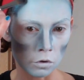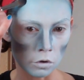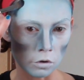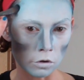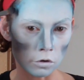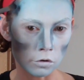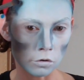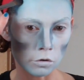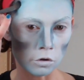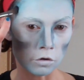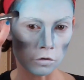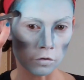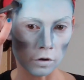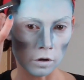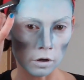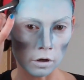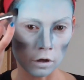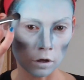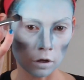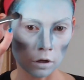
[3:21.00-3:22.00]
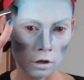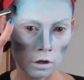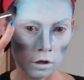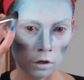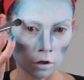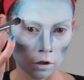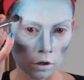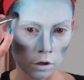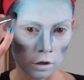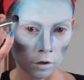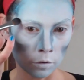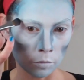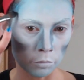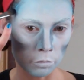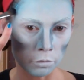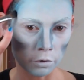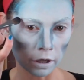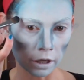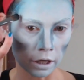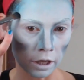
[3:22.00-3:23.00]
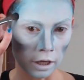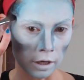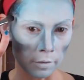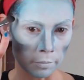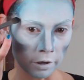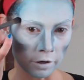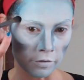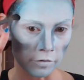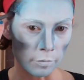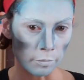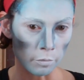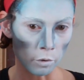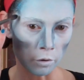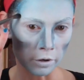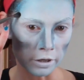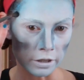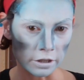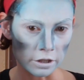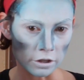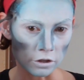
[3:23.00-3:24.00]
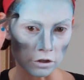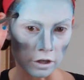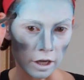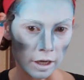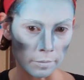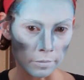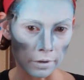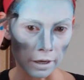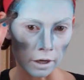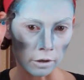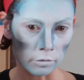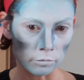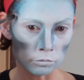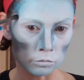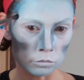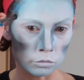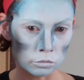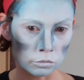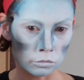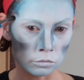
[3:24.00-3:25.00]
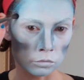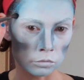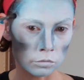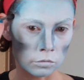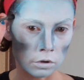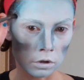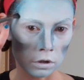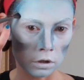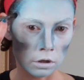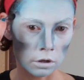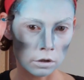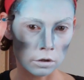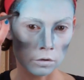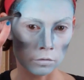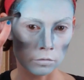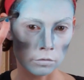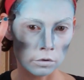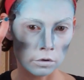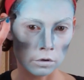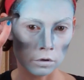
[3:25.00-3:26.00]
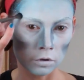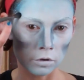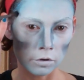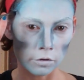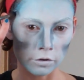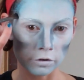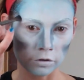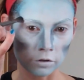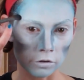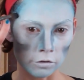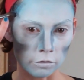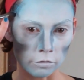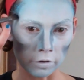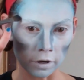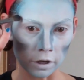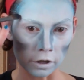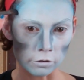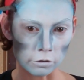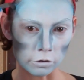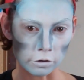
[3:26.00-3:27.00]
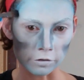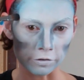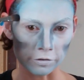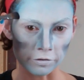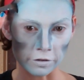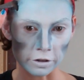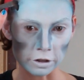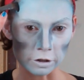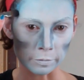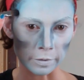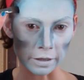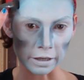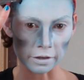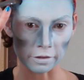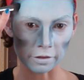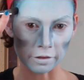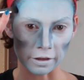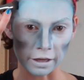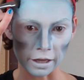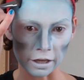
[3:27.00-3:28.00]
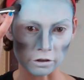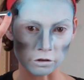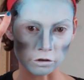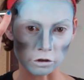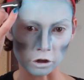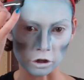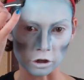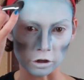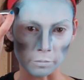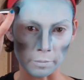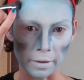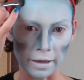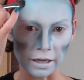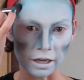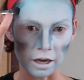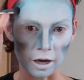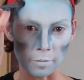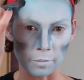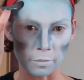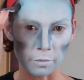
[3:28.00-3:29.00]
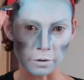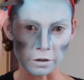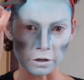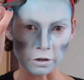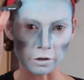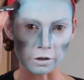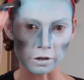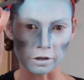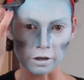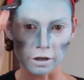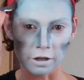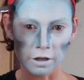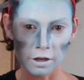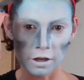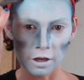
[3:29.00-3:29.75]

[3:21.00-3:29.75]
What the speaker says: I just sort of bringing a bit of a pointed shape down. And this is real sort of filmic, theatrical makeup when you can